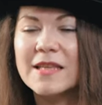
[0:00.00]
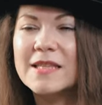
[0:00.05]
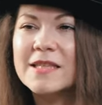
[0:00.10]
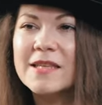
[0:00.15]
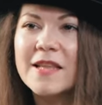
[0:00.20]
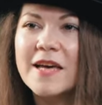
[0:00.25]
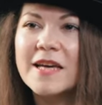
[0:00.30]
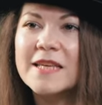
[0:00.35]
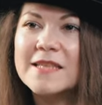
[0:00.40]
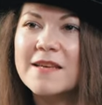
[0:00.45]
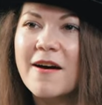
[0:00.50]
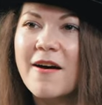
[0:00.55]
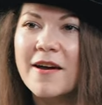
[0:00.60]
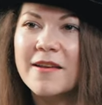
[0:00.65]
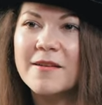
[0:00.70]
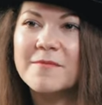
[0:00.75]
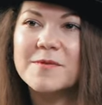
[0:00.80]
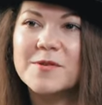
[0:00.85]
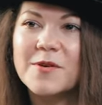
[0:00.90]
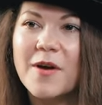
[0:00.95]
it's a nice
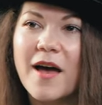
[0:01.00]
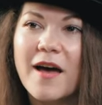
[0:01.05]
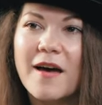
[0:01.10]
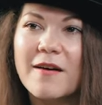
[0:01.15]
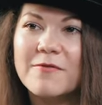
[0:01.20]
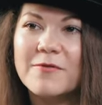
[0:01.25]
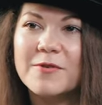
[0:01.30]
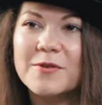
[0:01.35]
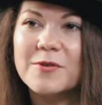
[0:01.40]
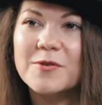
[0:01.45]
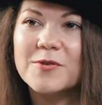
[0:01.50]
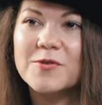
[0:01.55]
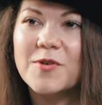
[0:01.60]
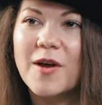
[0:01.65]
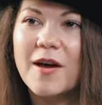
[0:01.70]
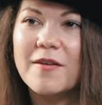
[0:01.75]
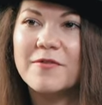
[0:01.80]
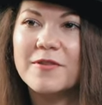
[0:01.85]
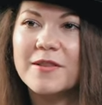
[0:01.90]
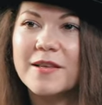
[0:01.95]
item to have when you're
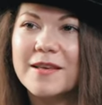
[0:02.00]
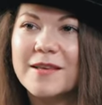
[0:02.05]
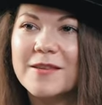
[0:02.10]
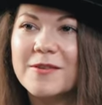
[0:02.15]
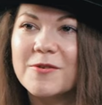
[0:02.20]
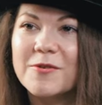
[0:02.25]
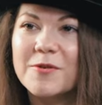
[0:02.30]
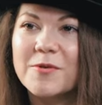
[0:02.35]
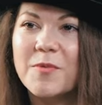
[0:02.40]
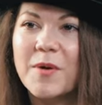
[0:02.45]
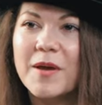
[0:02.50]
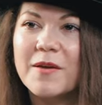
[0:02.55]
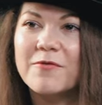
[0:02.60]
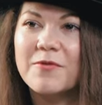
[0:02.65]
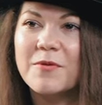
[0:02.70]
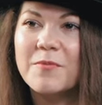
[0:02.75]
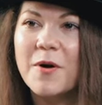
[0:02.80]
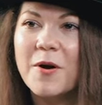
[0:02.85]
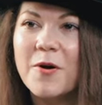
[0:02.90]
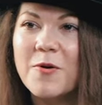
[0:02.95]
traveling, you're away
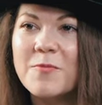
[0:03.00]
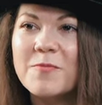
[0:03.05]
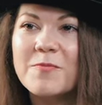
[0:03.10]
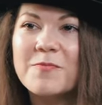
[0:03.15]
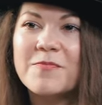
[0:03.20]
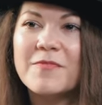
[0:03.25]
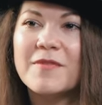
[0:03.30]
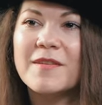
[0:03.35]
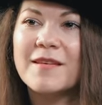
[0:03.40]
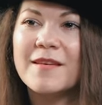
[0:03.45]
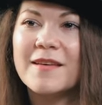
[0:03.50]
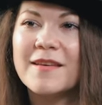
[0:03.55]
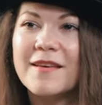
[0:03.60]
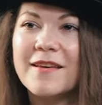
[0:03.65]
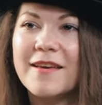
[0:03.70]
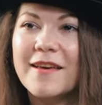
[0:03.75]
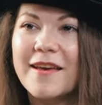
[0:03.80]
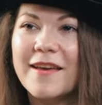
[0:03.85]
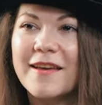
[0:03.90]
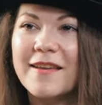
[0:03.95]
from home.
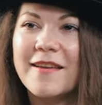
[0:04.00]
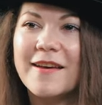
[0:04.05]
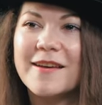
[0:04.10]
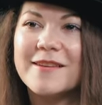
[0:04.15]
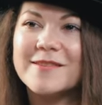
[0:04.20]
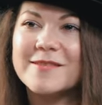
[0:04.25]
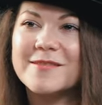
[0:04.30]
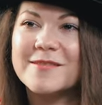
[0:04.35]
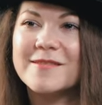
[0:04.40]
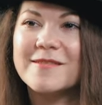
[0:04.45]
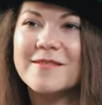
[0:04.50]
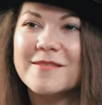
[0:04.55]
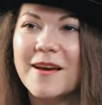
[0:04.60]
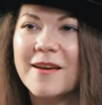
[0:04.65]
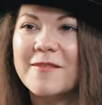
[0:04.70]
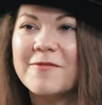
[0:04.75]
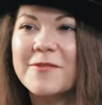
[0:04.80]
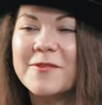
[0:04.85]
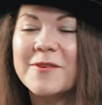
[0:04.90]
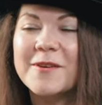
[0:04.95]
And I just,
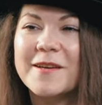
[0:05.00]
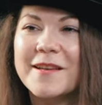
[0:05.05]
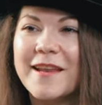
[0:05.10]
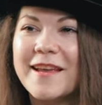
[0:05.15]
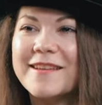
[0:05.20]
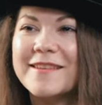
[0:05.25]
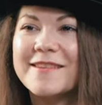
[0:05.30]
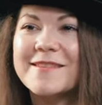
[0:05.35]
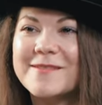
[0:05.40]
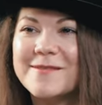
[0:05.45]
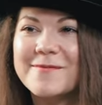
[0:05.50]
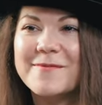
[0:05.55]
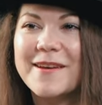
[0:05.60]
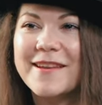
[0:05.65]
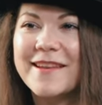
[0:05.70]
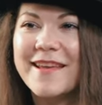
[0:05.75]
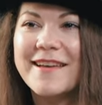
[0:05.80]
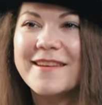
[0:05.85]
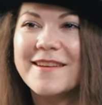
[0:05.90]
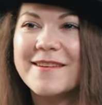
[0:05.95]
I feel connected to my
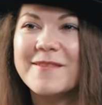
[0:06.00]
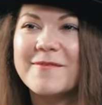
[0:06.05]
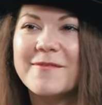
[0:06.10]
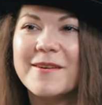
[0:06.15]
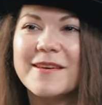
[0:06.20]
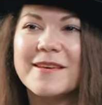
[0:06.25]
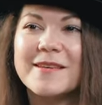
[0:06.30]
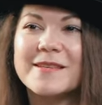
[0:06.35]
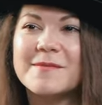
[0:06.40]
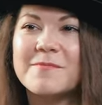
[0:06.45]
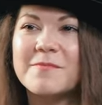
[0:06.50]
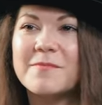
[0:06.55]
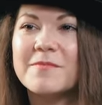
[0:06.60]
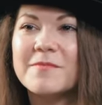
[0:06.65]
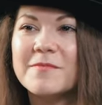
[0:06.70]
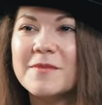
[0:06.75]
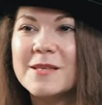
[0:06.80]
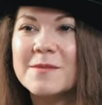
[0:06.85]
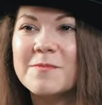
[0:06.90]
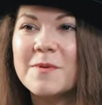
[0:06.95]
dad in a way. He's a,
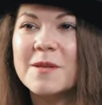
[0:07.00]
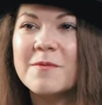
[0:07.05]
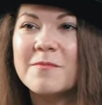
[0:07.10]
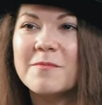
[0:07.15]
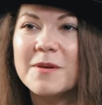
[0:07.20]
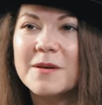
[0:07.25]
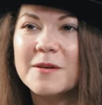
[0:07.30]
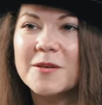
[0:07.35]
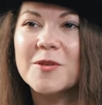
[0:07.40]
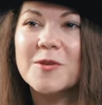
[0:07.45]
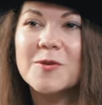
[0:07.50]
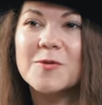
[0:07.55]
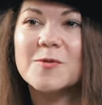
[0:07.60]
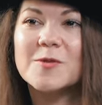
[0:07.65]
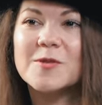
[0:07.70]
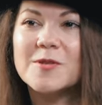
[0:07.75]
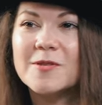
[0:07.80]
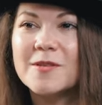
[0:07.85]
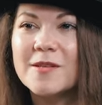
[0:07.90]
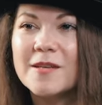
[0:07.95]
he's been a, a
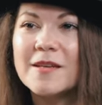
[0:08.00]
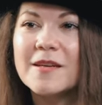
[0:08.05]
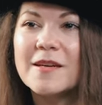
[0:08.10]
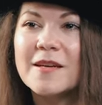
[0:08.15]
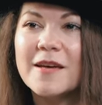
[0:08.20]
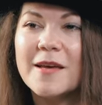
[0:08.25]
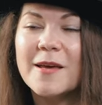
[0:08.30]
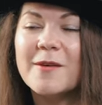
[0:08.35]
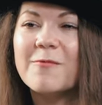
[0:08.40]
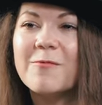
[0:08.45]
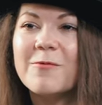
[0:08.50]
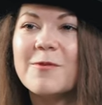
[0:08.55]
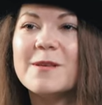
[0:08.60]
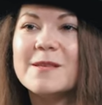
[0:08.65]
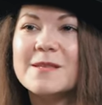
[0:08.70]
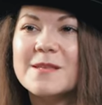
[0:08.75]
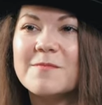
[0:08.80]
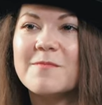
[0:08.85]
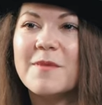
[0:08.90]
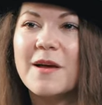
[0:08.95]
huge
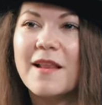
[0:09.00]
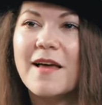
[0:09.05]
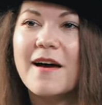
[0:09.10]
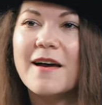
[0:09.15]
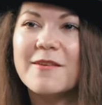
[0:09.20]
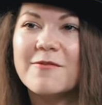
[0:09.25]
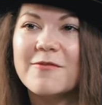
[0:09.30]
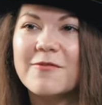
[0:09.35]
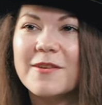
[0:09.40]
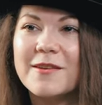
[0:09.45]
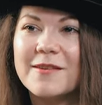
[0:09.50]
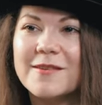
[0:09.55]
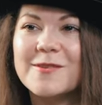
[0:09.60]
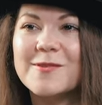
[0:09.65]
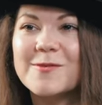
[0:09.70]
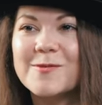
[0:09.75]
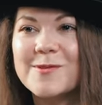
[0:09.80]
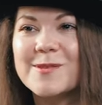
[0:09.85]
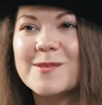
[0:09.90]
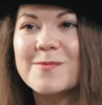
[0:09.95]
influence in my life and a
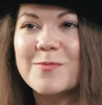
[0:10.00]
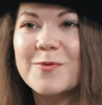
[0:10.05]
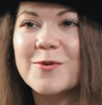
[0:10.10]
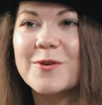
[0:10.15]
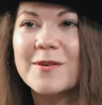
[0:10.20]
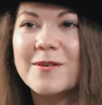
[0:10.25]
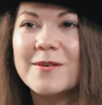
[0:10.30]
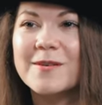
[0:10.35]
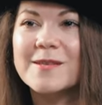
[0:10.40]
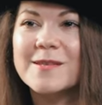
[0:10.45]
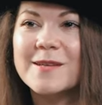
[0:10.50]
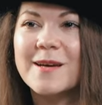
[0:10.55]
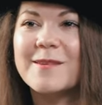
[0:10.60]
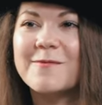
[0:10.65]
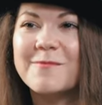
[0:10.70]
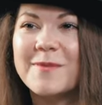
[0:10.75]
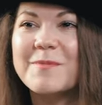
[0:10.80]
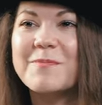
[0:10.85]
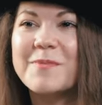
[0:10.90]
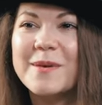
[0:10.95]
huge supporter. He's kind
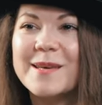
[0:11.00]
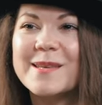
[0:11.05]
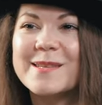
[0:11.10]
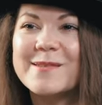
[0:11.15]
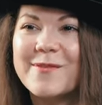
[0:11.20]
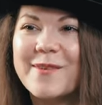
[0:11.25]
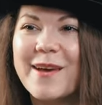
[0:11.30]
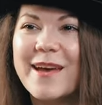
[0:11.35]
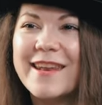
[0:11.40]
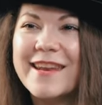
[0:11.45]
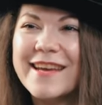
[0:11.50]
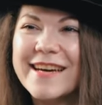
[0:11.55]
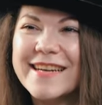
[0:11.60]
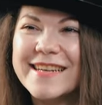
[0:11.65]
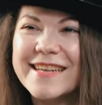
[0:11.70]
of my biggest fan.